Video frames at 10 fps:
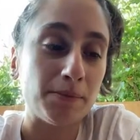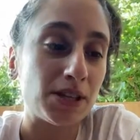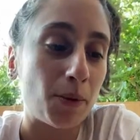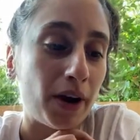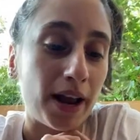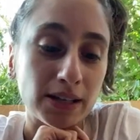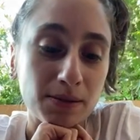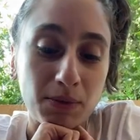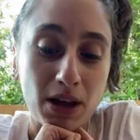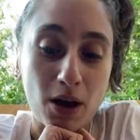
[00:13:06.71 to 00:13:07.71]
Someone asked
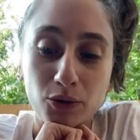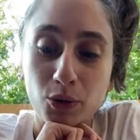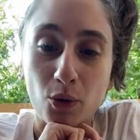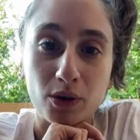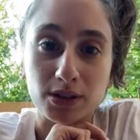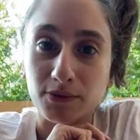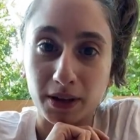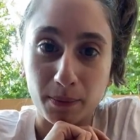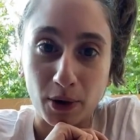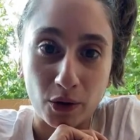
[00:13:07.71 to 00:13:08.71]
me, how do locals feel
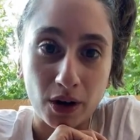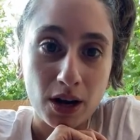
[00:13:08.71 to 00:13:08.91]
about